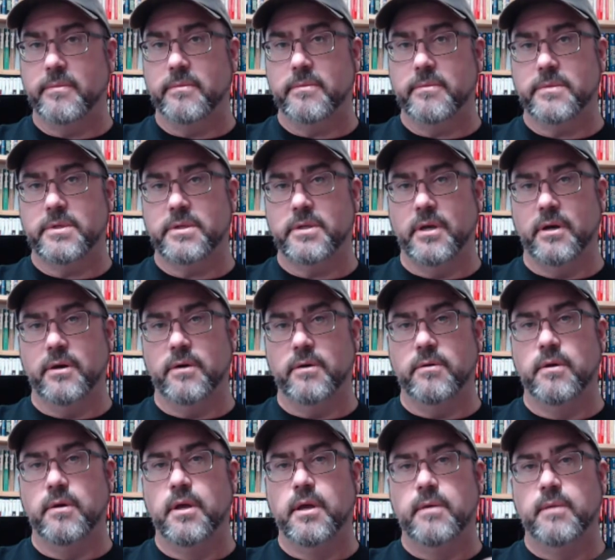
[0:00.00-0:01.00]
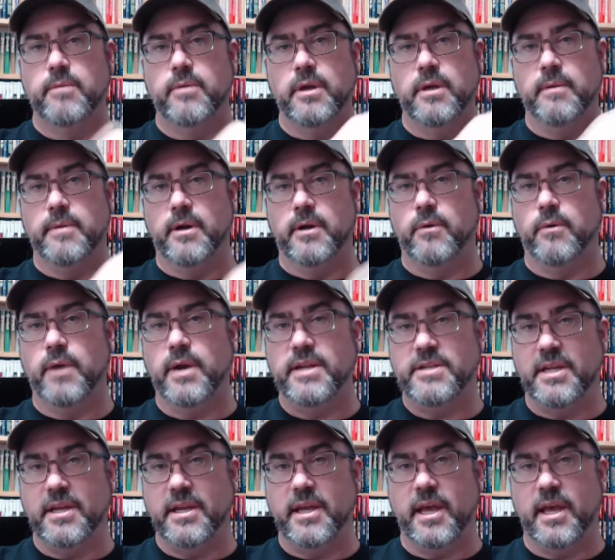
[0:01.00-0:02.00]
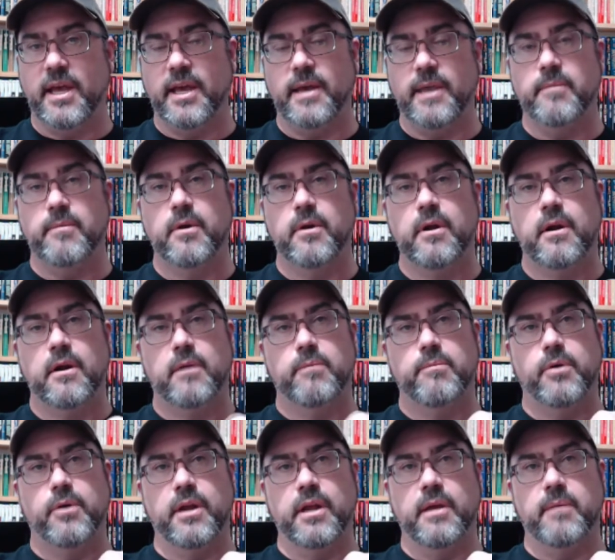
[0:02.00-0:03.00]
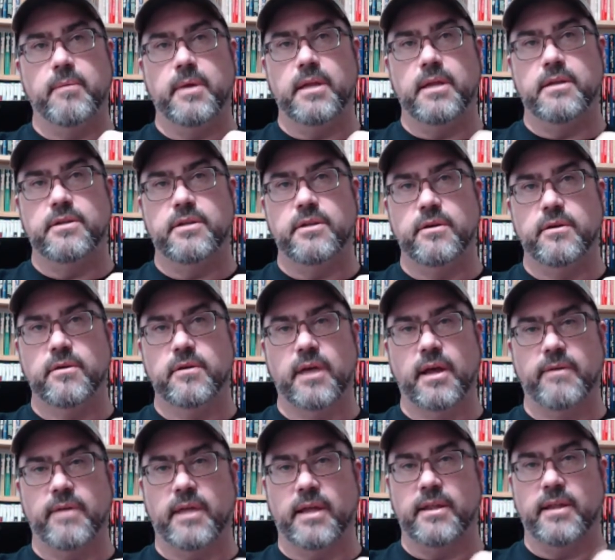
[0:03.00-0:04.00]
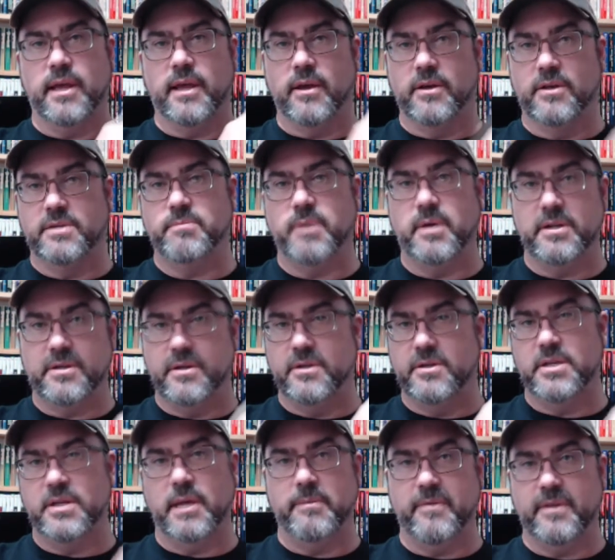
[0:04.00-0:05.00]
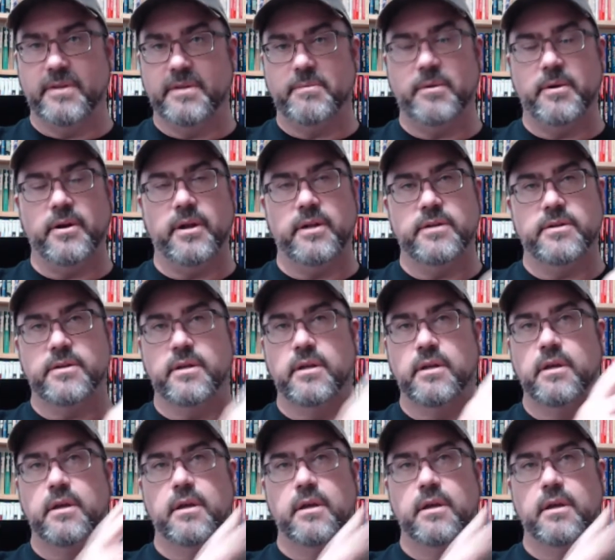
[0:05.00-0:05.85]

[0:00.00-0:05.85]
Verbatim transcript: Right. So putting him in a racing game, putting him into kind of that Ghostbusters type of experience,